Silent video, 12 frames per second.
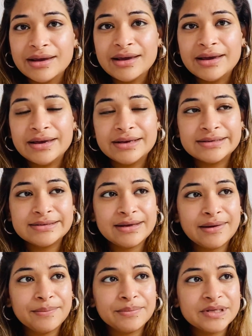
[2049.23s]
is
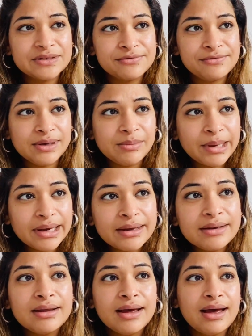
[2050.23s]
a female,
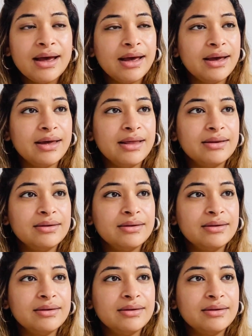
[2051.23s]
and